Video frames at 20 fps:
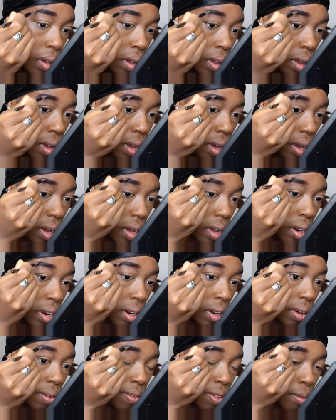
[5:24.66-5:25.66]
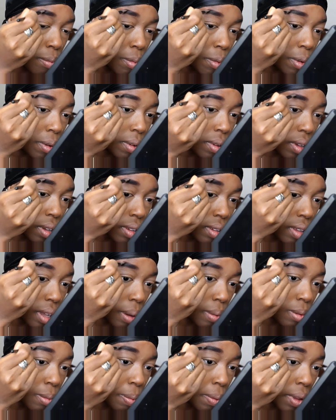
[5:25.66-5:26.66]
And if the music
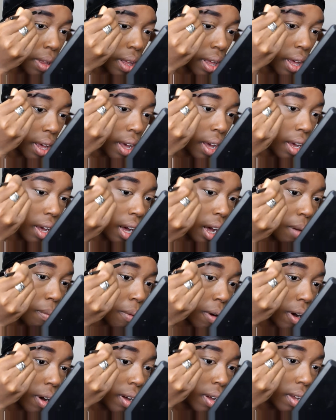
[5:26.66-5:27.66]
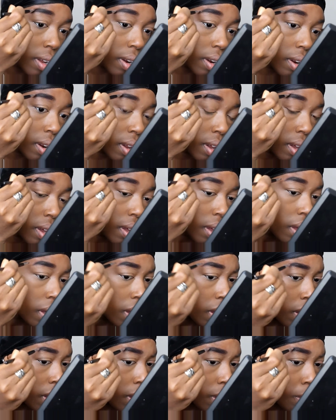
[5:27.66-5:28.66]
stops playing, I'm on
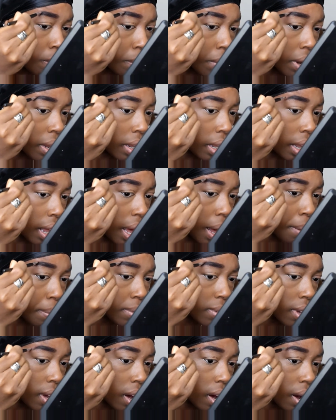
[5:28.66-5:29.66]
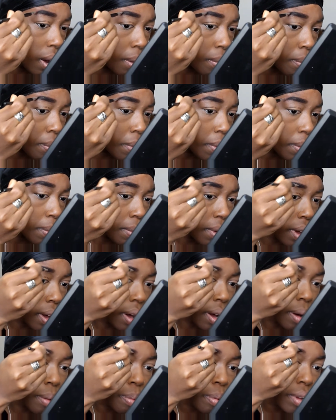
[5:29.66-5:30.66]
my laptop
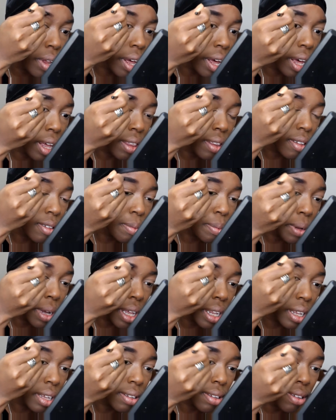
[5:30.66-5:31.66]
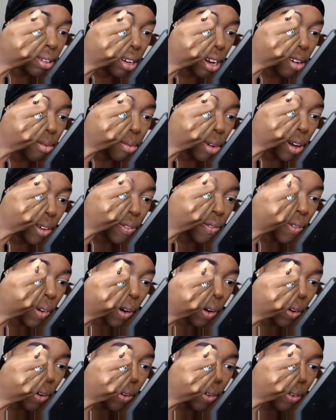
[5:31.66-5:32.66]
playing this playlist instead of my
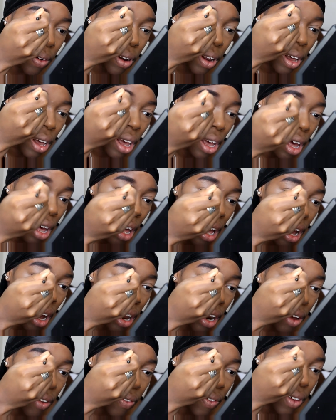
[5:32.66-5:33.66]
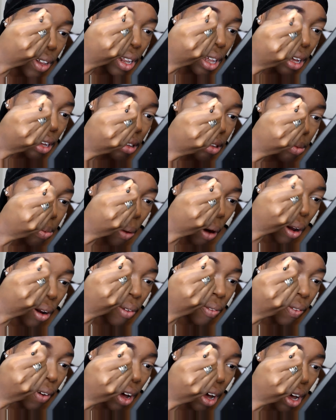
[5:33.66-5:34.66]
phone. And I feel like
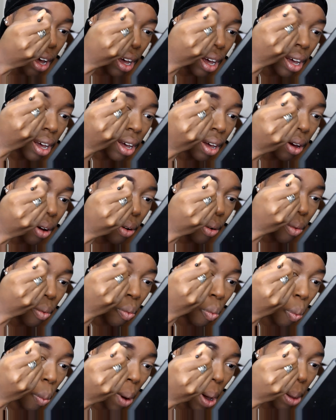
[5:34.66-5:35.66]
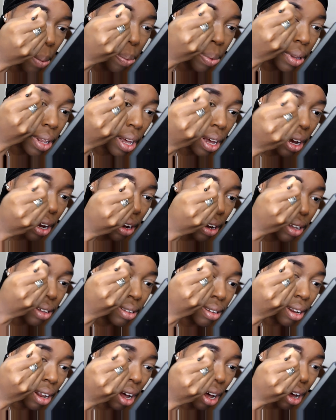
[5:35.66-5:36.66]
Spotify web player
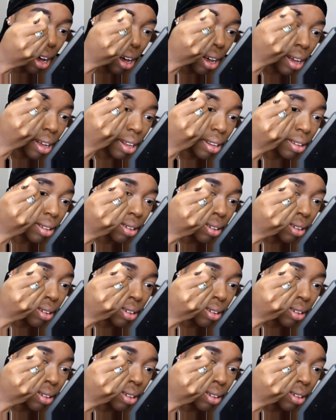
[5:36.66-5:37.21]
is not